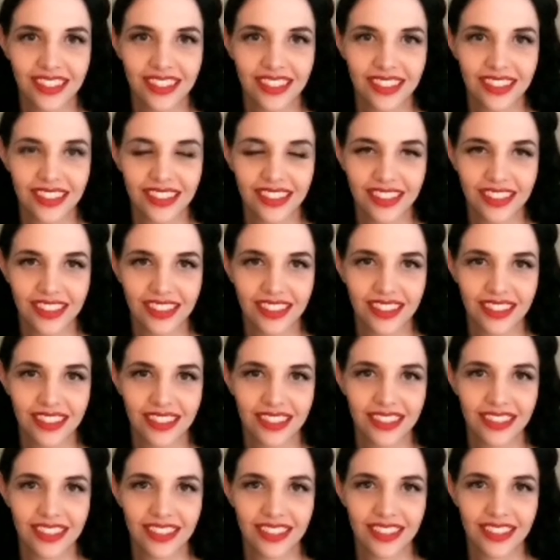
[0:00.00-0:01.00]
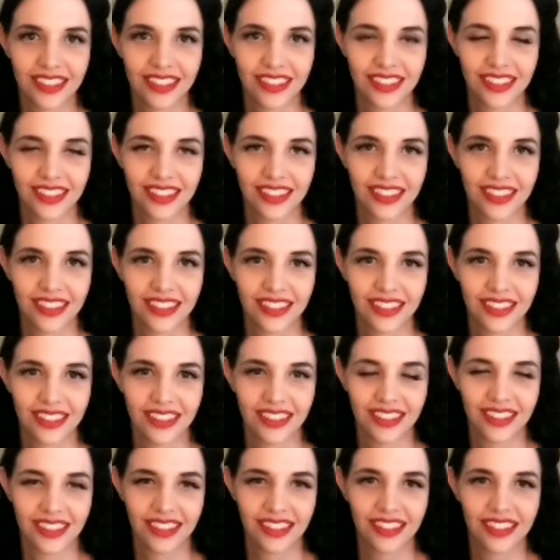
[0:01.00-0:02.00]

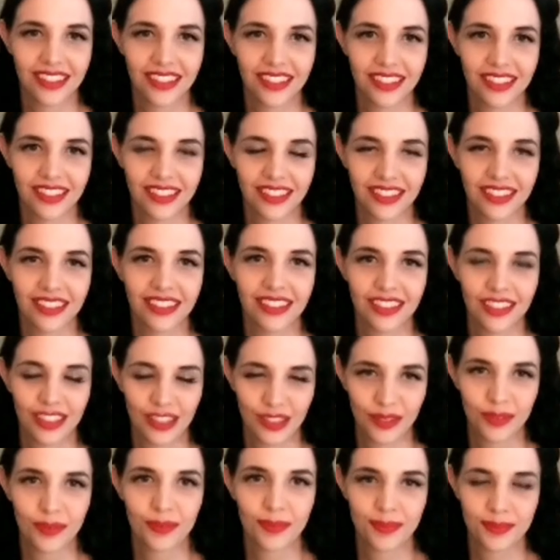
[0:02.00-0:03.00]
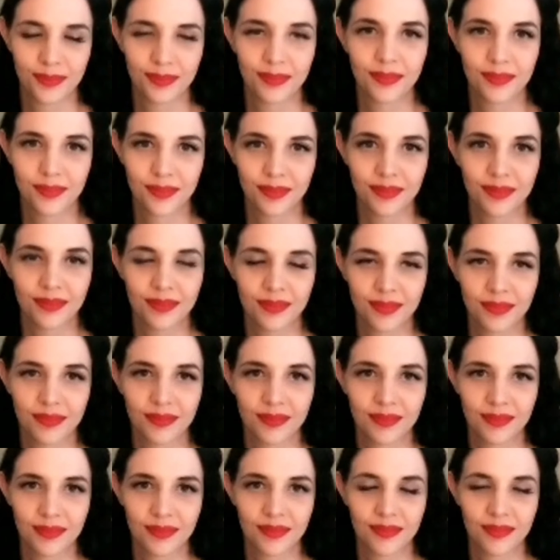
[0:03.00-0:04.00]

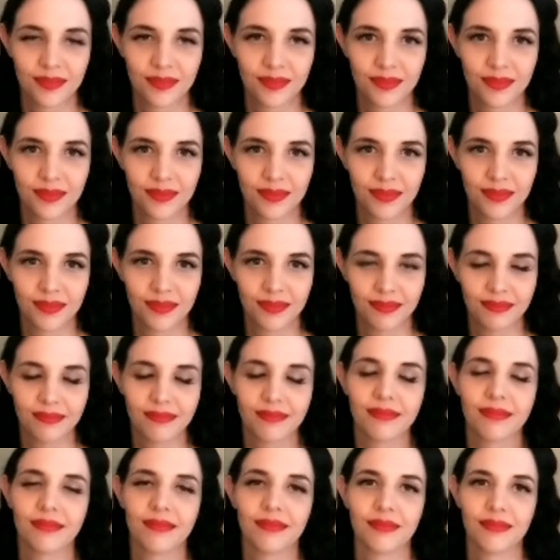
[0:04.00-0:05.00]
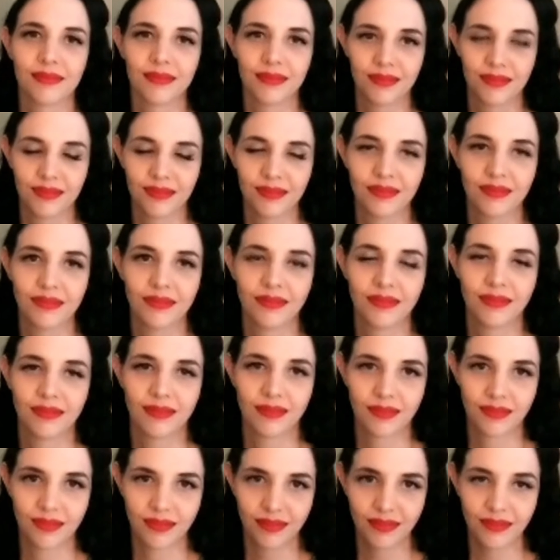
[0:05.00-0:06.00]

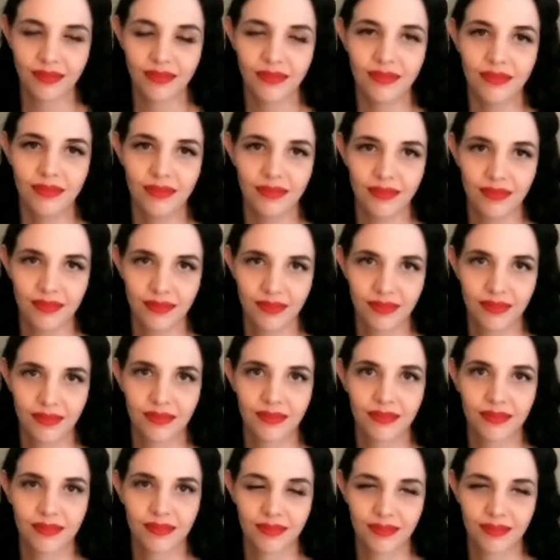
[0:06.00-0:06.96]
(not speaking)